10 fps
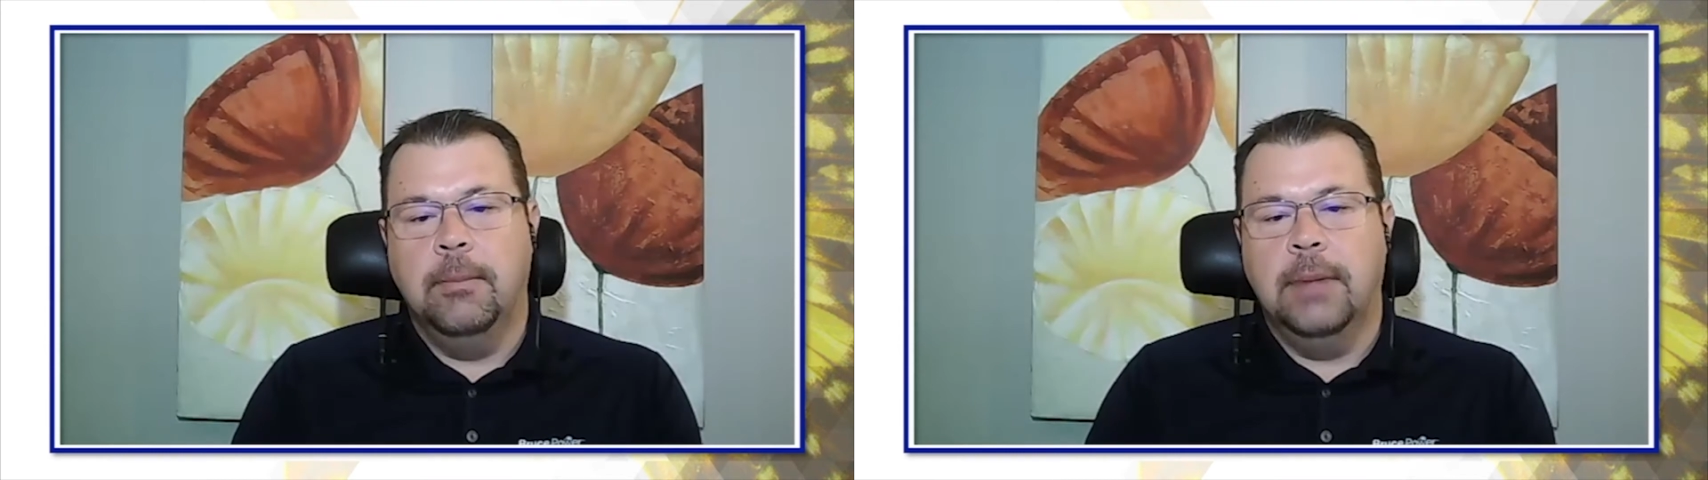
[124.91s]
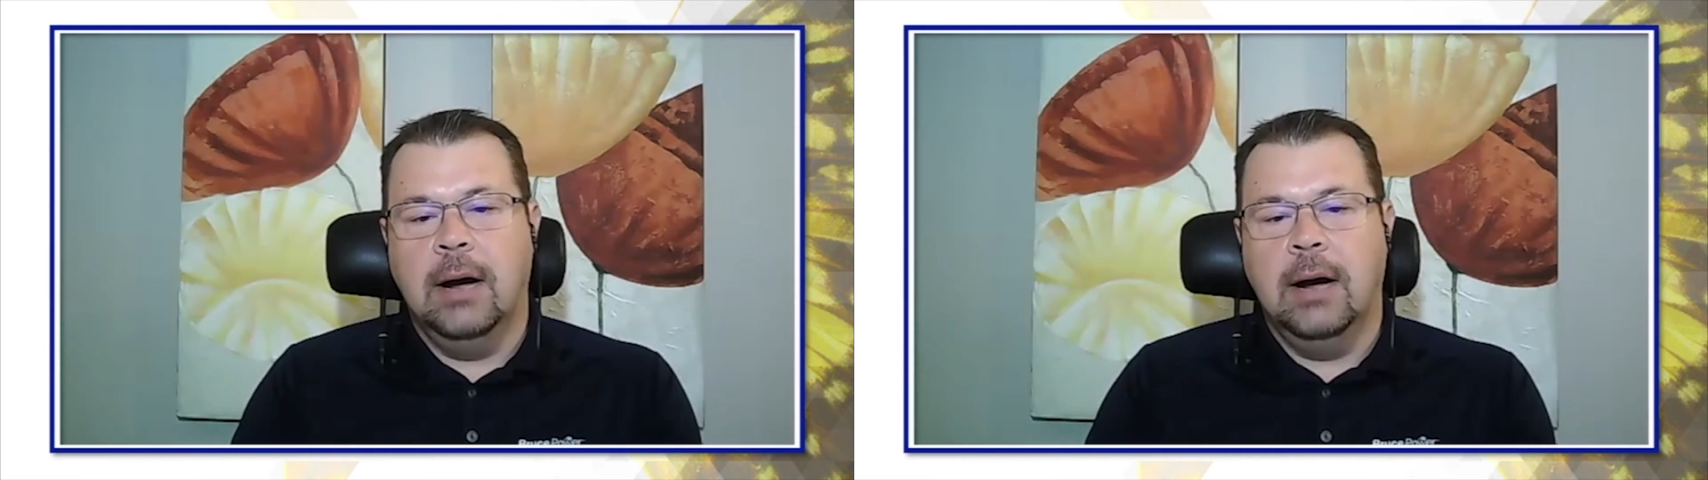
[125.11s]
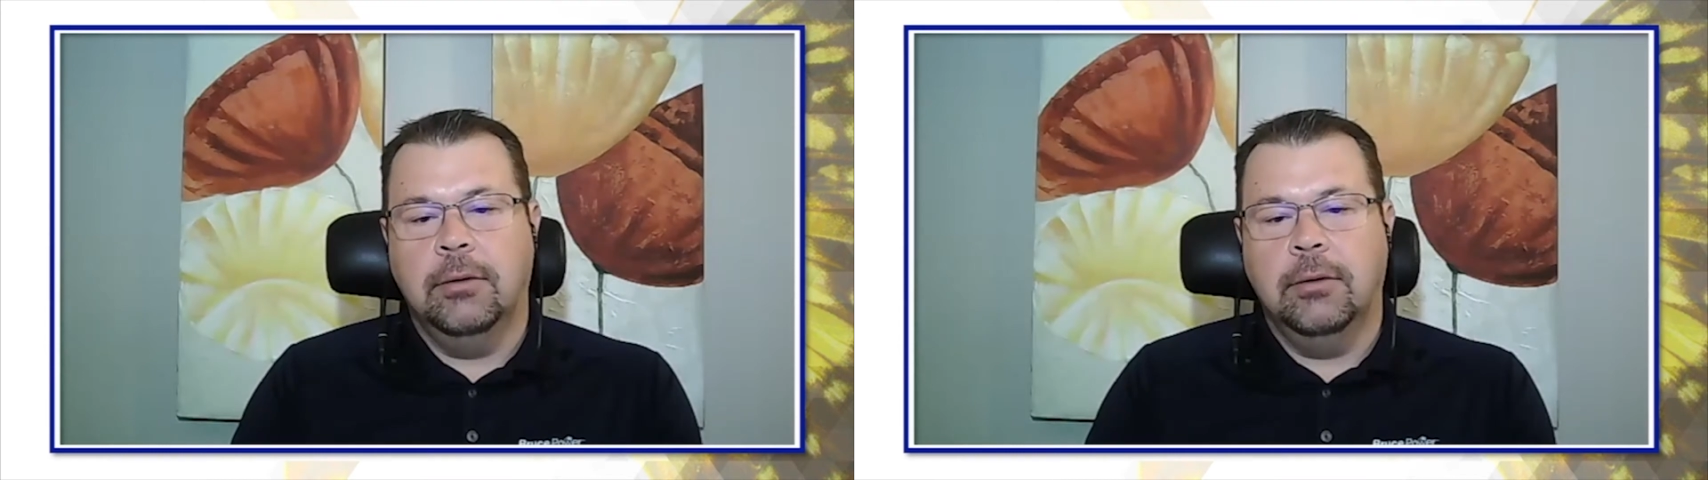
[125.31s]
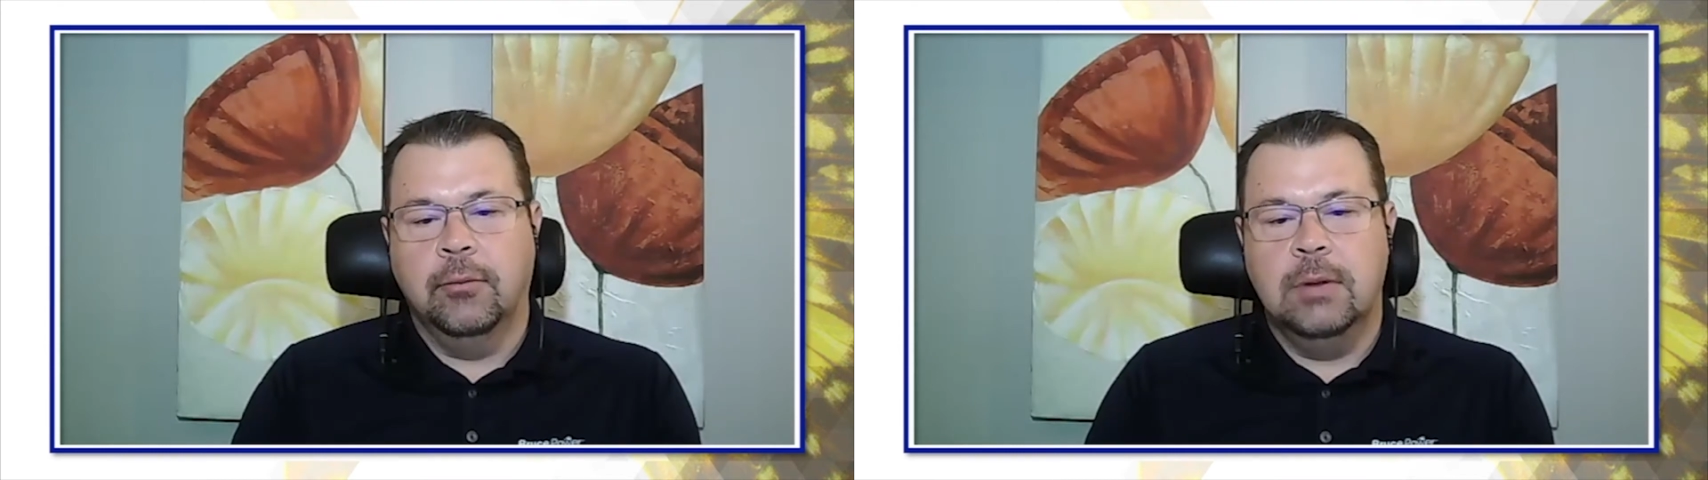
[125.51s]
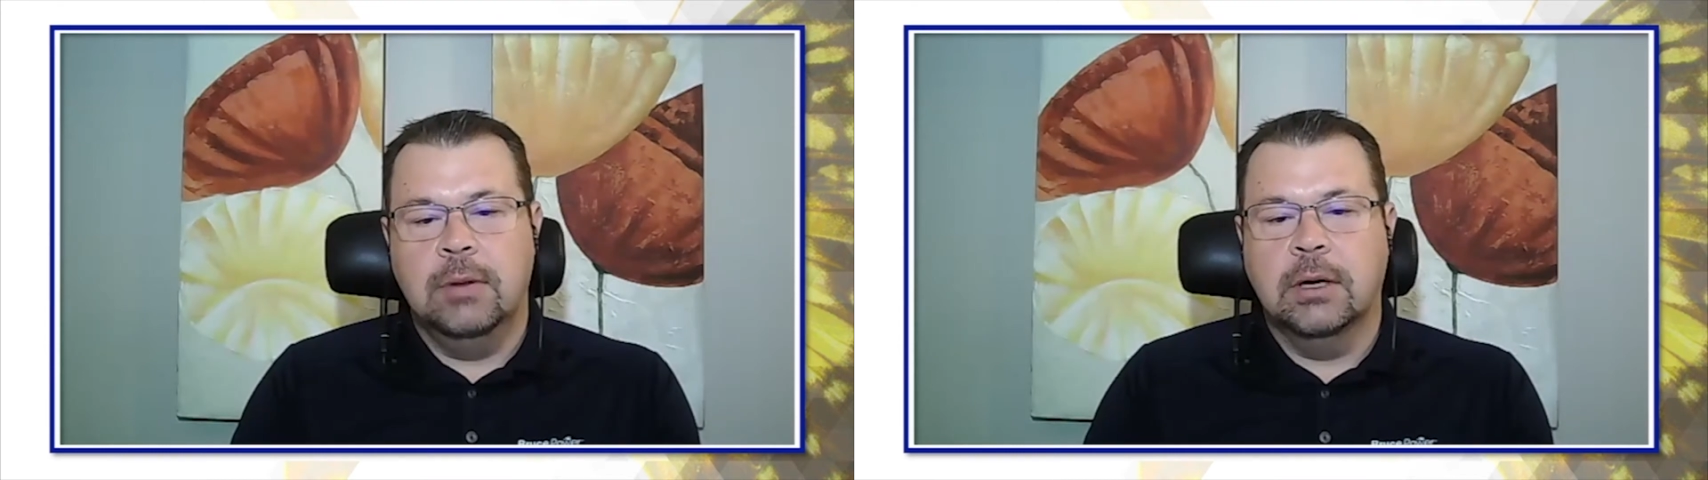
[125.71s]
about
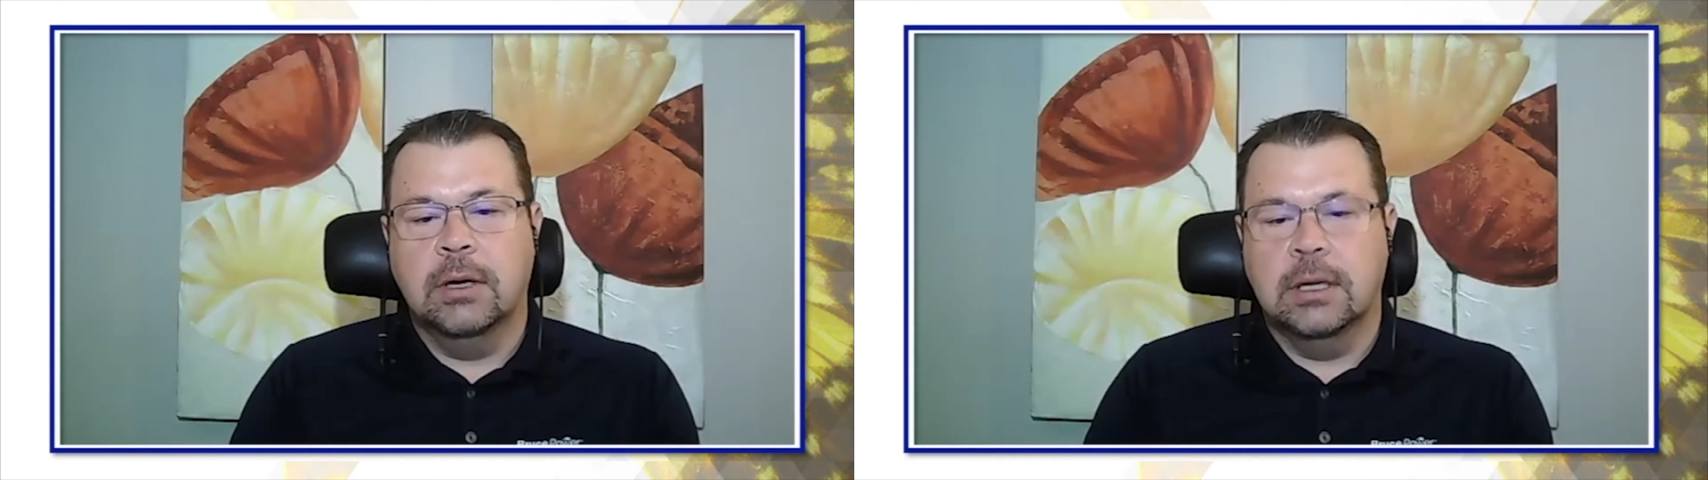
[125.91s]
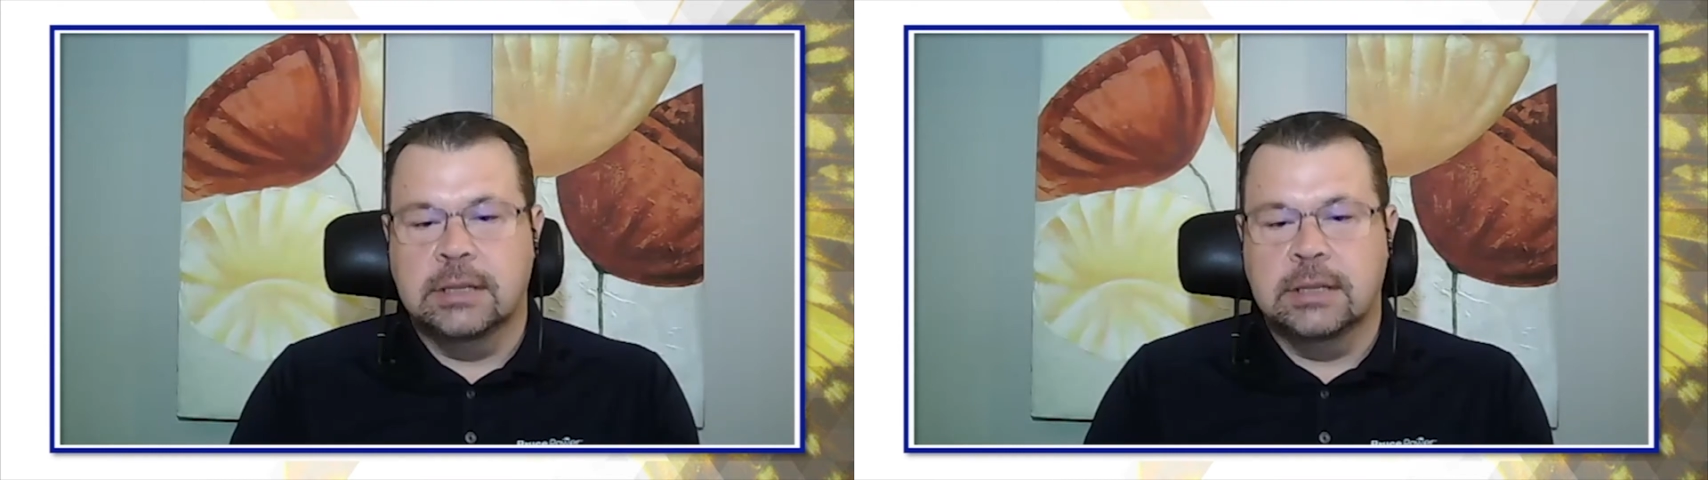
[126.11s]
3 million